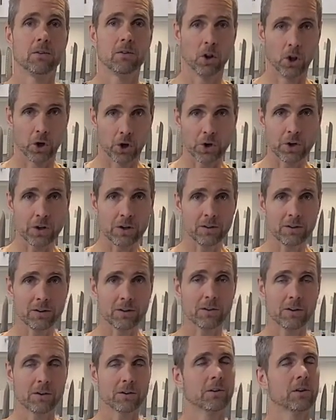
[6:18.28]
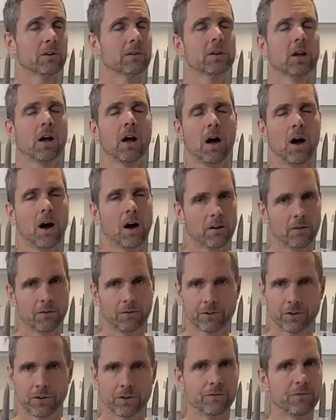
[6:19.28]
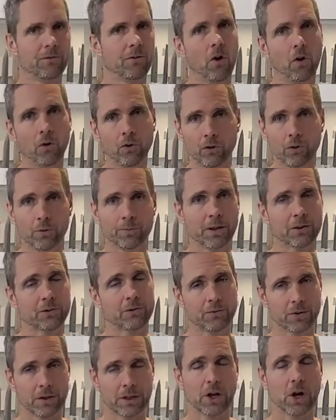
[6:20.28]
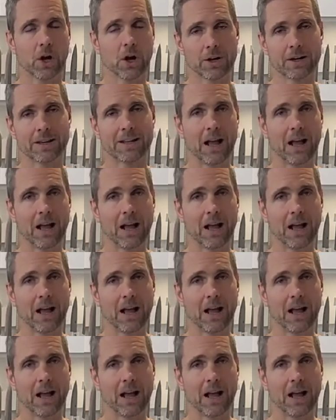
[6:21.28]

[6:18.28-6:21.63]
learned. There's a ton of just volume that's really hard